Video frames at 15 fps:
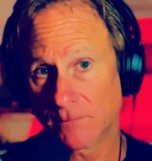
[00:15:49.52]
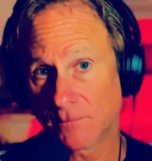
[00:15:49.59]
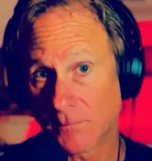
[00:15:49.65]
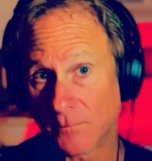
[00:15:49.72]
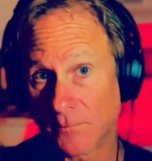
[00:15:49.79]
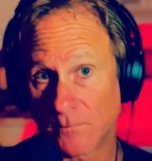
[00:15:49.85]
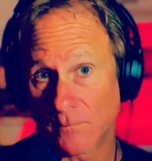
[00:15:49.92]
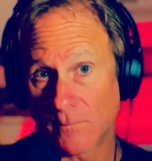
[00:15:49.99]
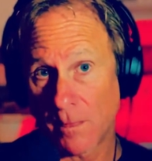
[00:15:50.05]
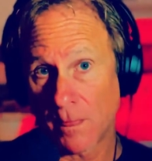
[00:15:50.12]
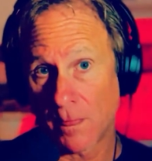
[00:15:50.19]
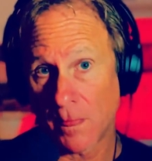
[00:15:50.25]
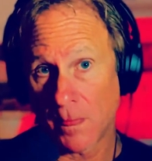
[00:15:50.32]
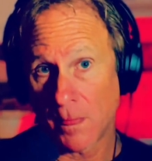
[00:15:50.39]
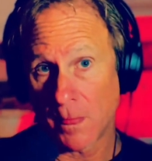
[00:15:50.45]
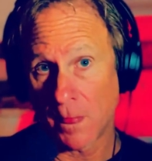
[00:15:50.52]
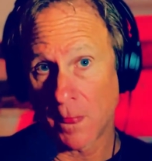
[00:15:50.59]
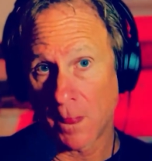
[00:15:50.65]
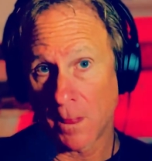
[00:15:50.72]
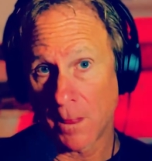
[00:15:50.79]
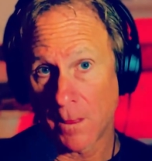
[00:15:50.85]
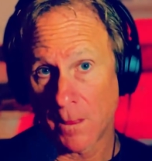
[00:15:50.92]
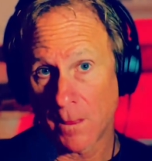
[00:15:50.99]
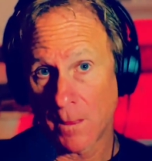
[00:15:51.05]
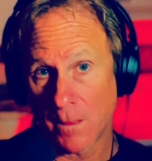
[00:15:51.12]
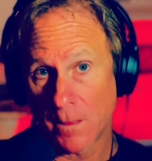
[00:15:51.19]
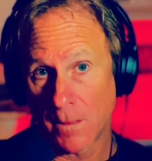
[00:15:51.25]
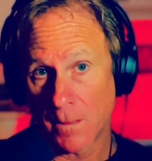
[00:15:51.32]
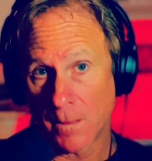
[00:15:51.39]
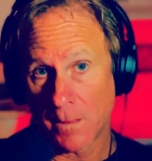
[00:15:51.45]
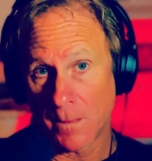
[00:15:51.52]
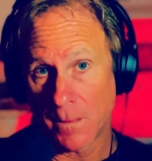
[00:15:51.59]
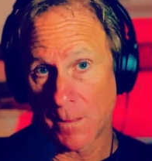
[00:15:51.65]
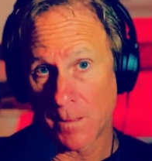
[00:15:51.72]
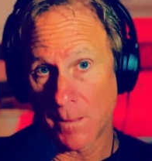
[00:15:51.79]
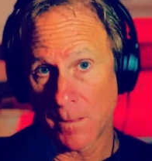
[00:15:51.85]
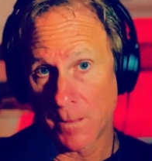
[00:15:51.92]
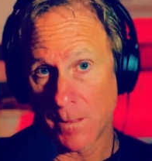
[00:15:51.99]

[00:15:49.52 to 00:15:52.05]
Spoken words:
No one is speaking in this clip.